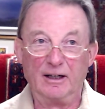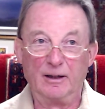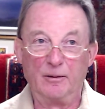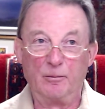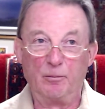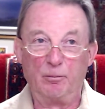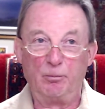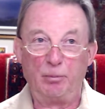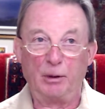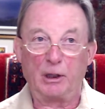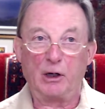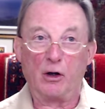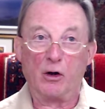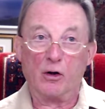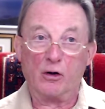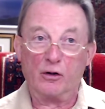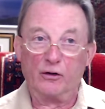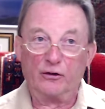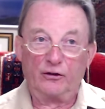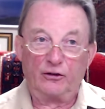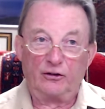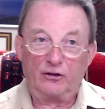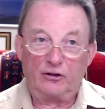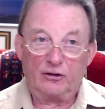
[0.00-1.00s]

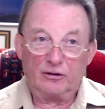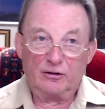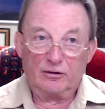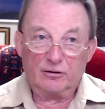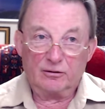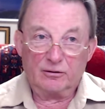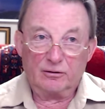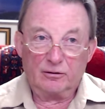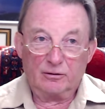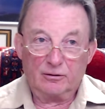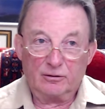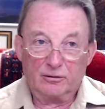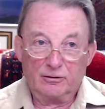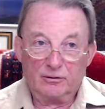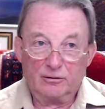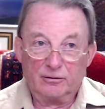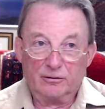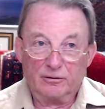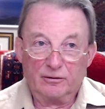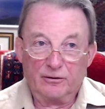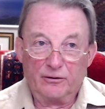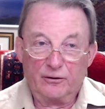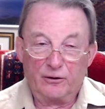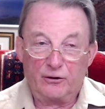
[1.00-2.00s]
because
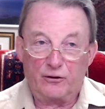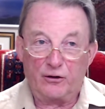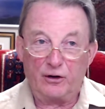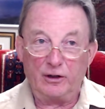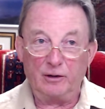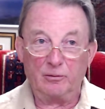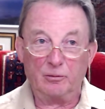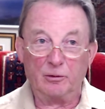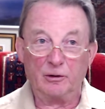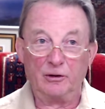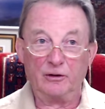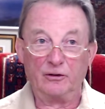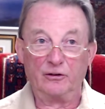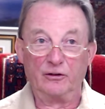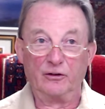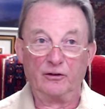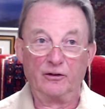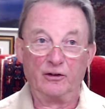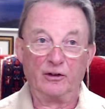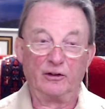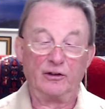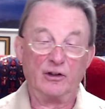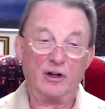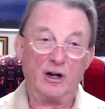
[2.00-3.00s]
the treatment
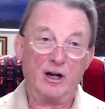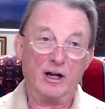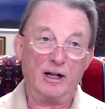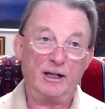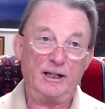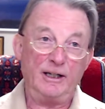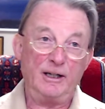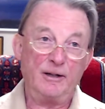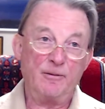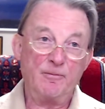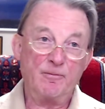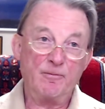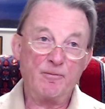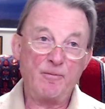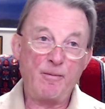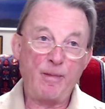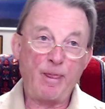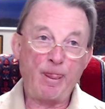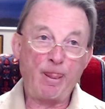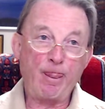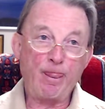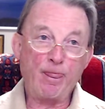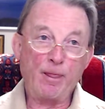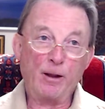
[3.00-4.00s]
that I
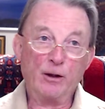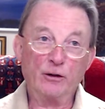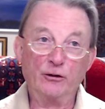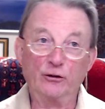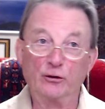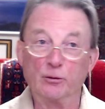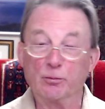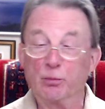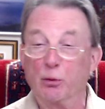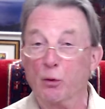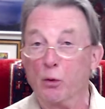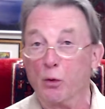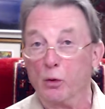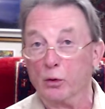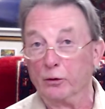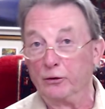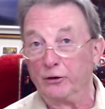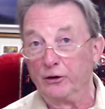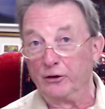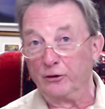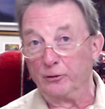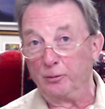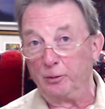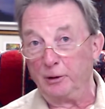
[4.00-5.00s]
support
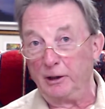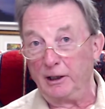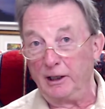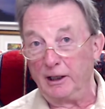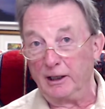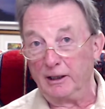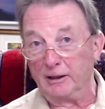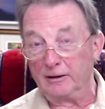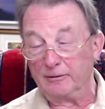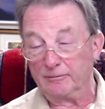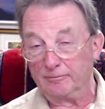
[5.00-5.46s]
as being,